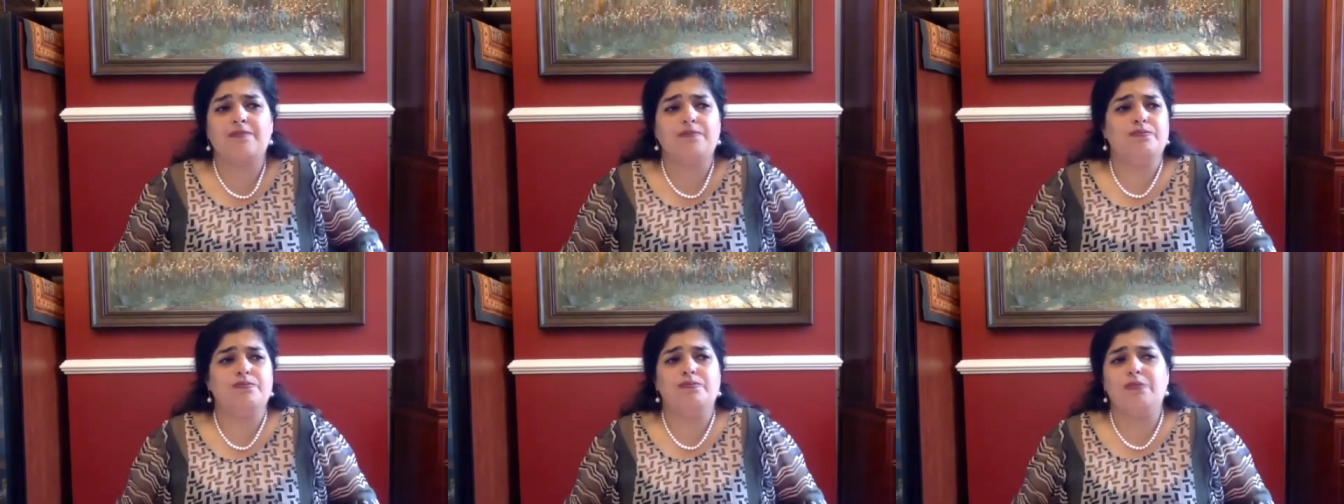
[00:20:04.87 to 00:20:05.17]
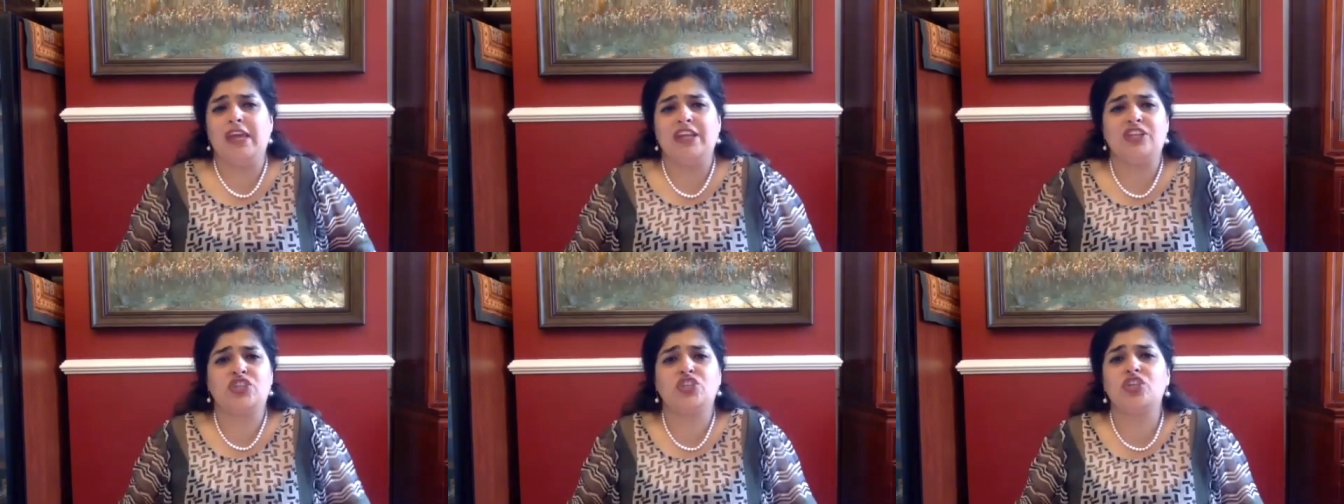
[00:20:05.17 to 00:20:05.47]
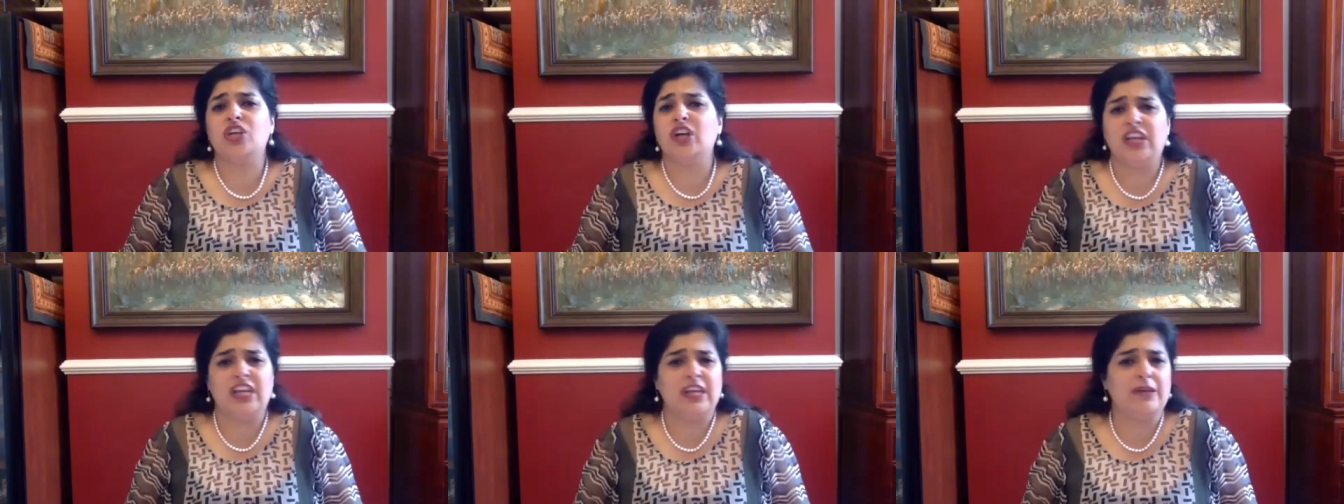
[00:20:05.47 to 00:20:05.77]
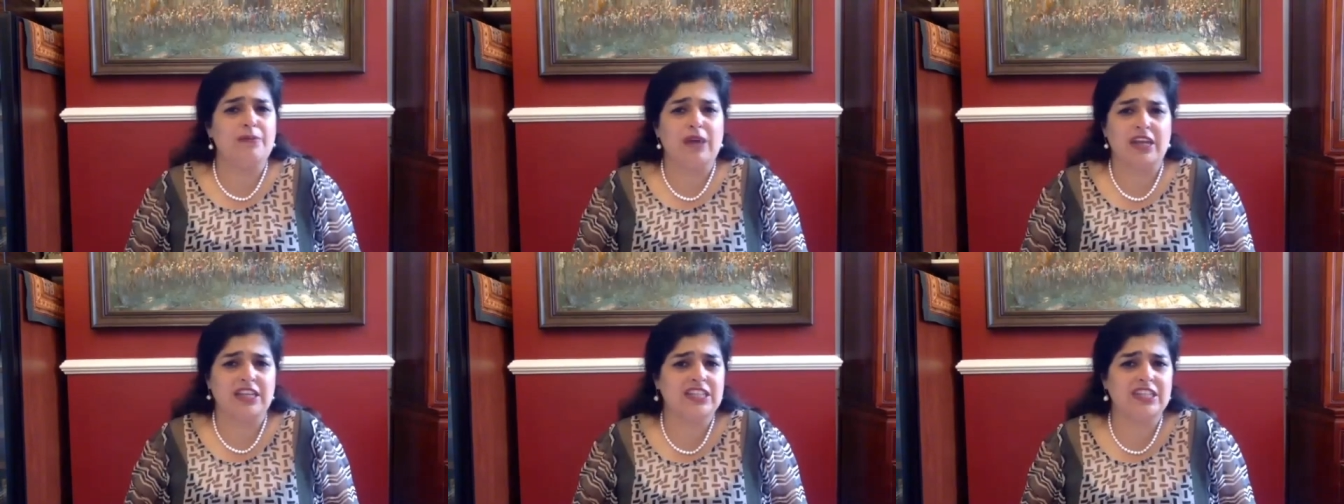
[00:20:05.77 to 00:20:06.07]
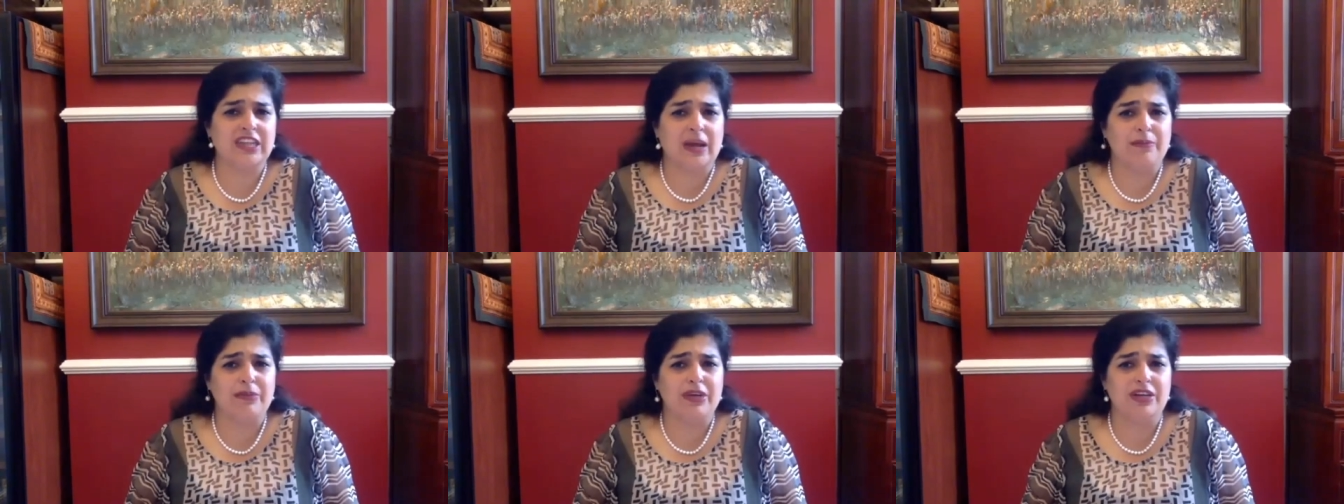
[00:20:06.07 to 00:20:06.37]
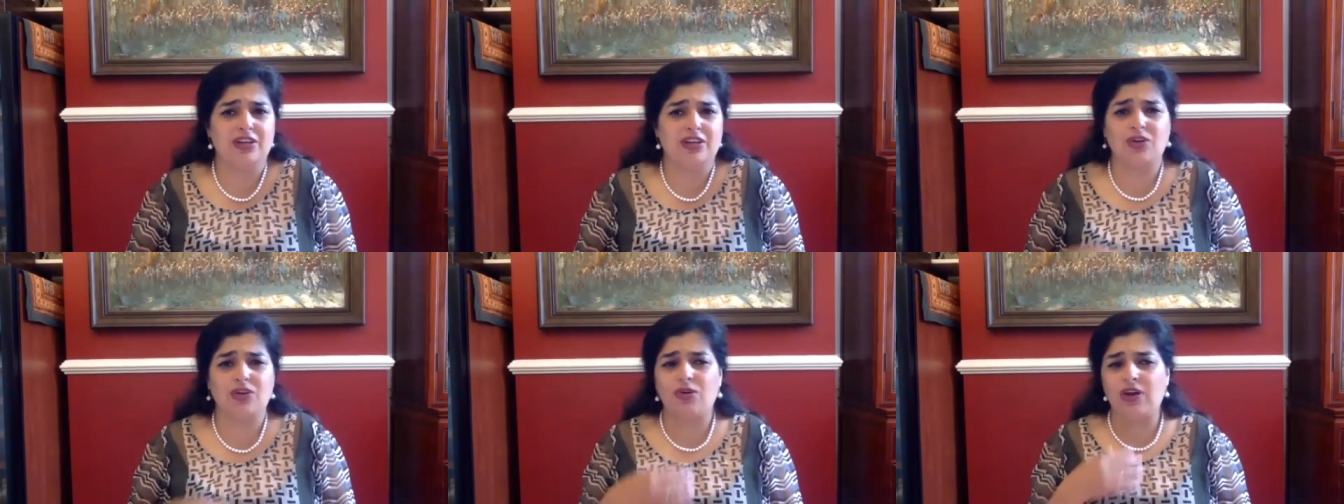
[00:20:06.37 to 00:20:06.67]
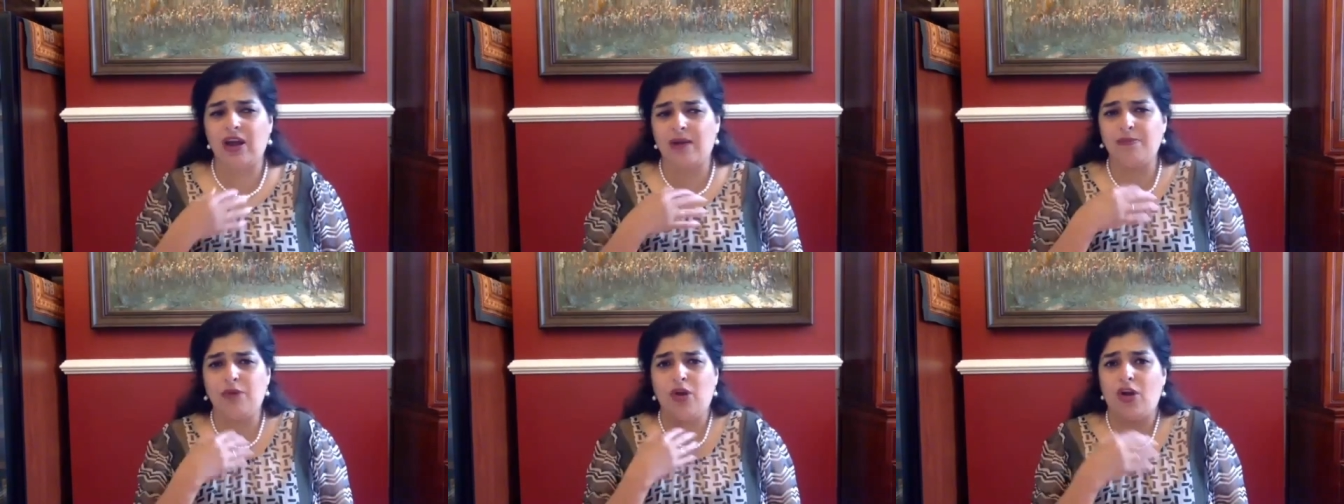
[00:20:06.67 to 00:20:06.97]
me churning my stomach or
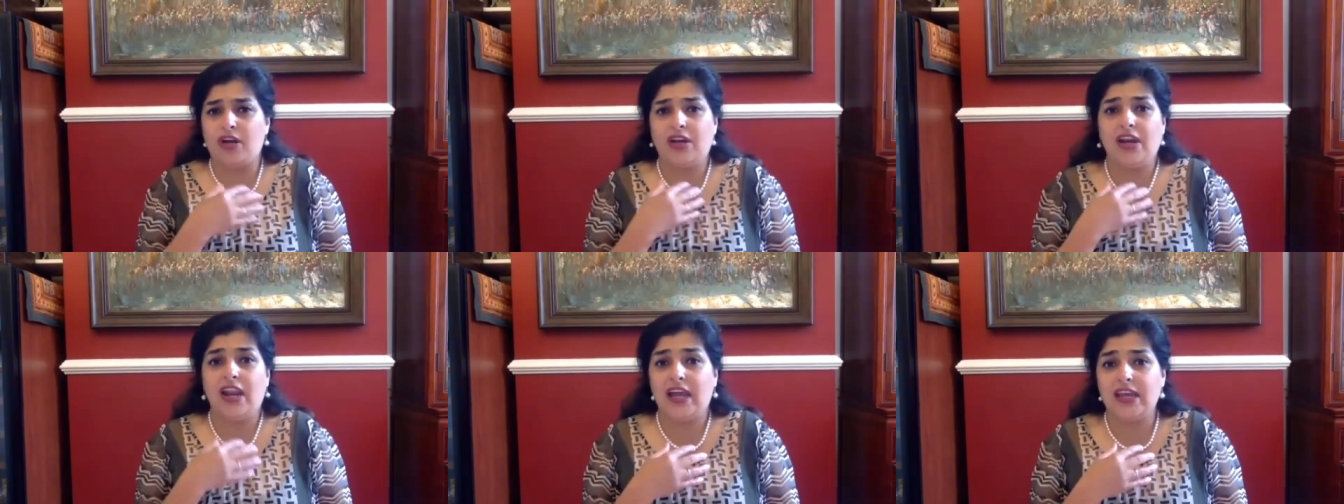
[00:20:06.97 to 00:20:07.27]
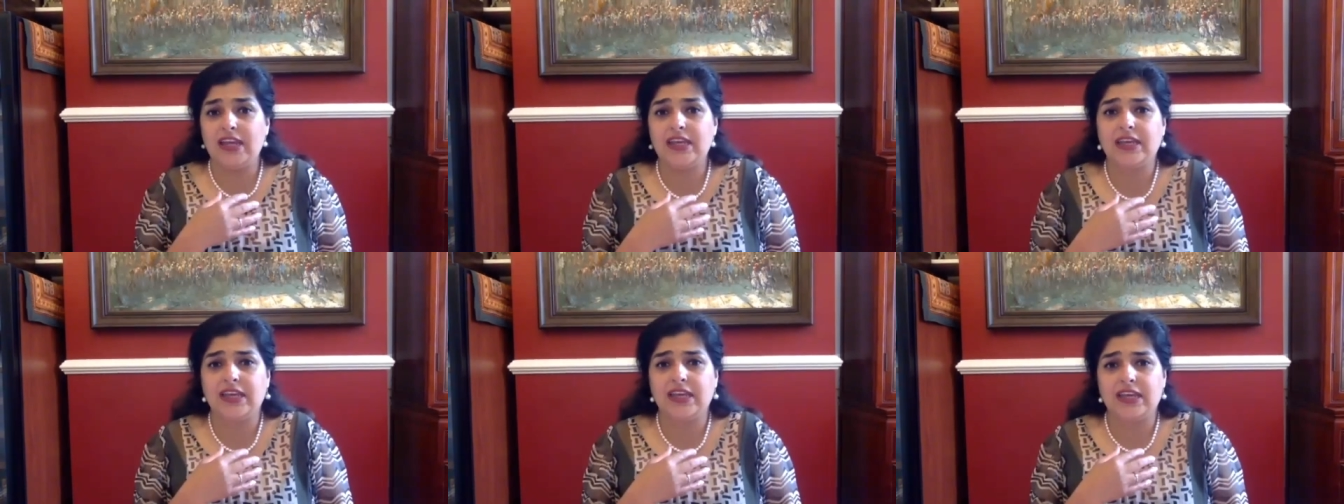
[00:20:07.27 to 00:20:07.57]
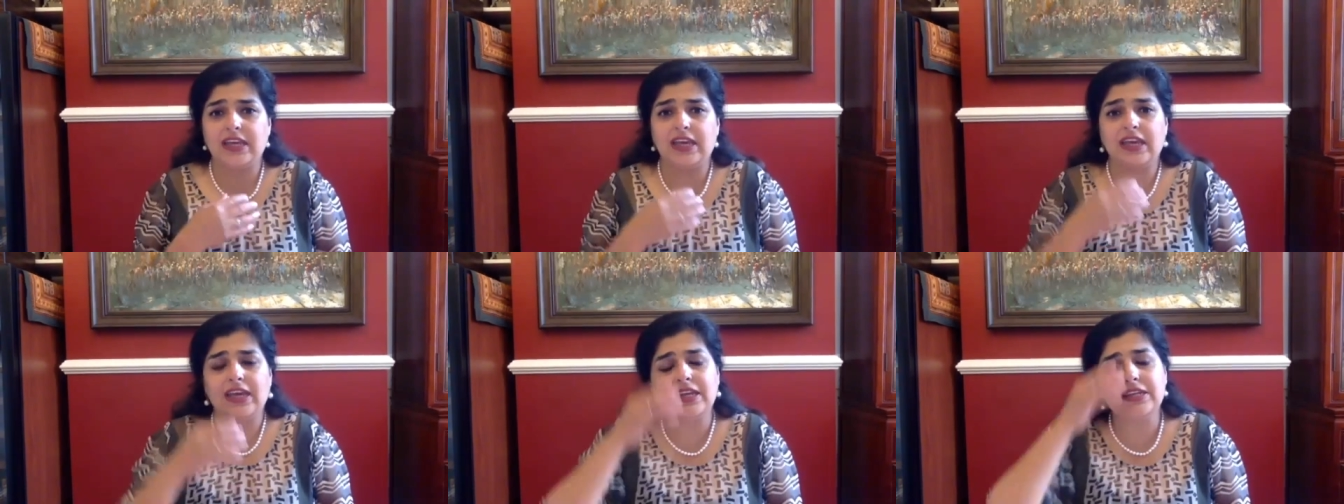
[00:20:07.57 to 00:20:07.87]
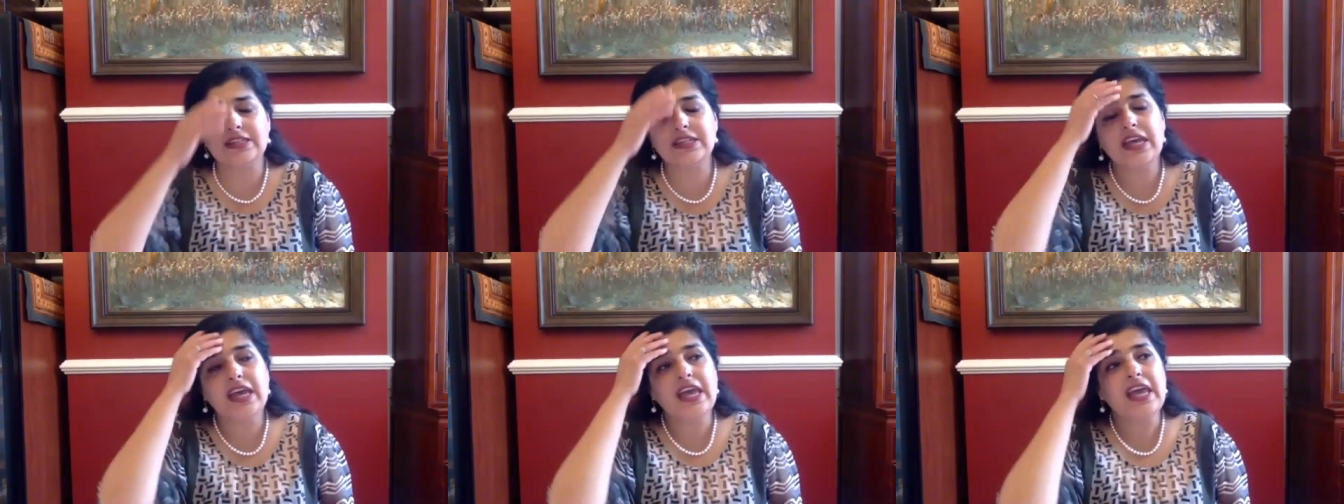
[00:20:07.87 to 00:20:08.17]
i'm not liking it